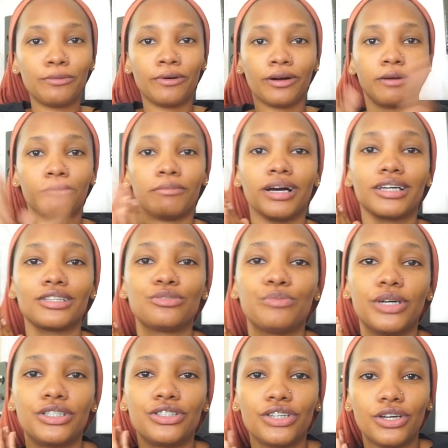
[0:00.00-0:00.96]
welcome back to
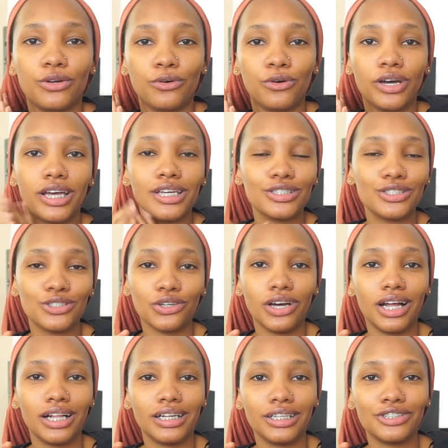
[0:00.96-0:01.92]
my channel. It's your
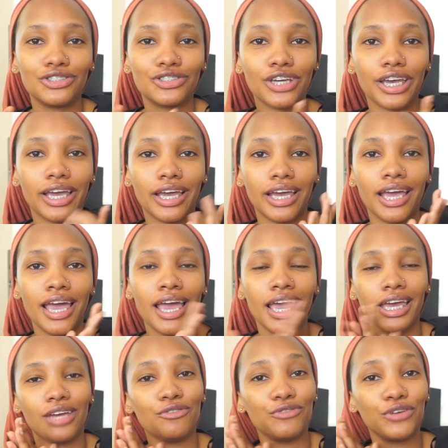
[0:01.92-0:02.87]
girl HK.
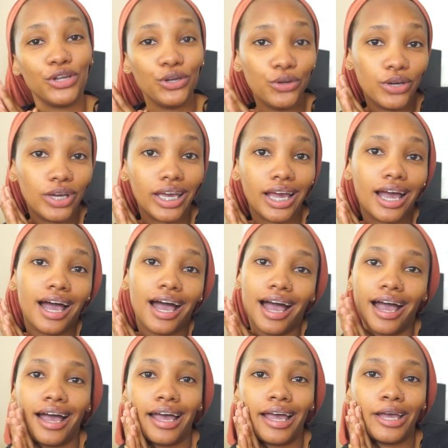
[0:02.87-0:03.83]
If you're new here,
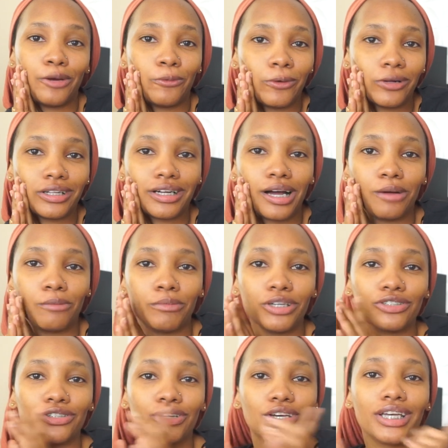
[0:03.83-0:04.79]
hi, welcome.
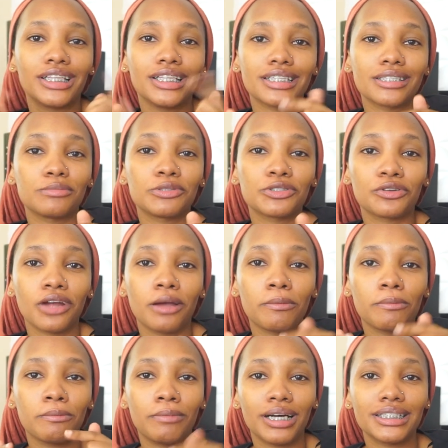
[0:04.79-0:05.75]
Make sure you hit the
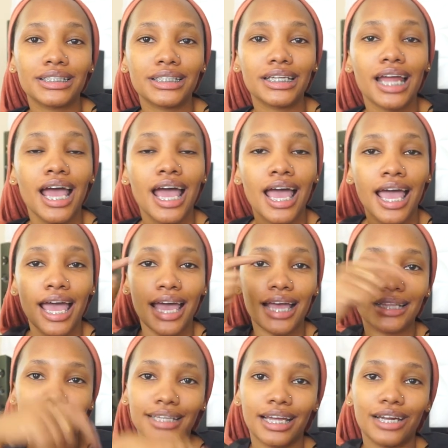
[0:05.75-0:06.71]
subscribe button
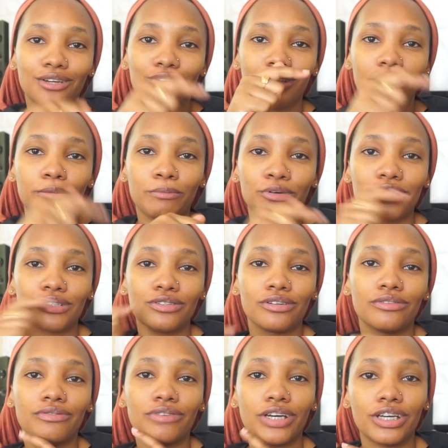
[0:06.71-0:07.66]
and turn on the post
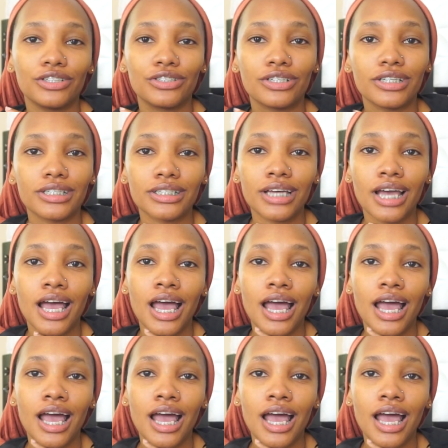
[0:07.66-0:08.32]
notification